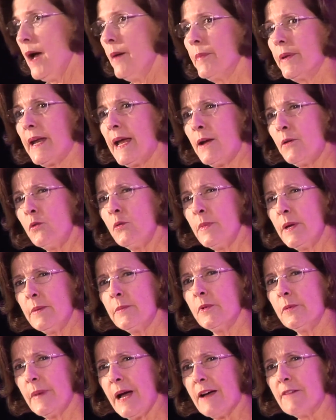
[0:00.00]
But I
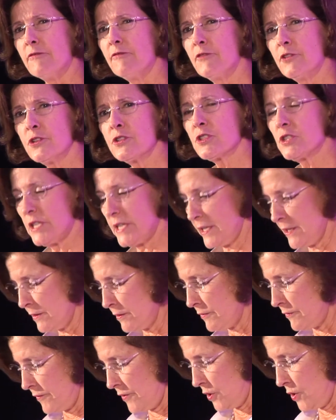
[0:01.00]
remember my first
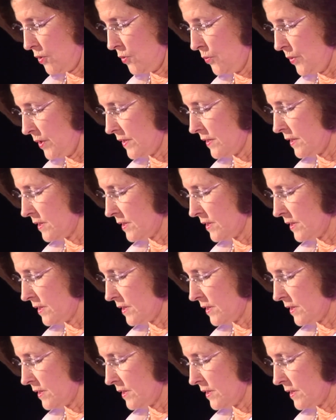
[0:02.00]
interview with